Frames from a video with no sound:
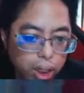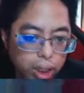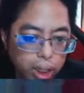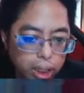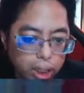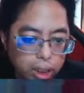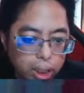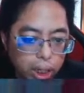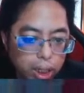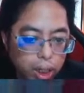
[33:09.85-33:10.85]
there is a
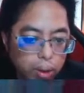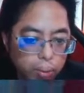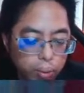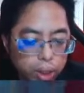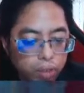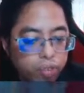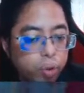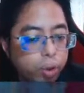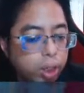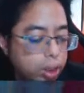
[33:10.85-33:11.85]
seed without
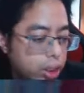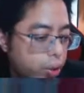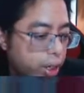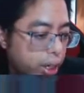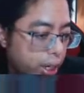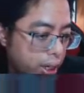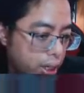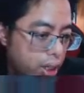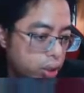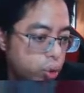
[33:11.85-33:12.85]
fruit surrounding it.
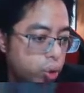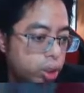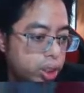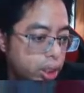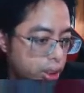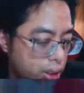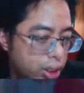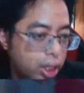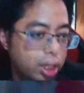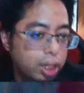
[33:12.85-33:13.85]
So just a
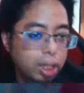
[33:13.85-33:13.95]
seed.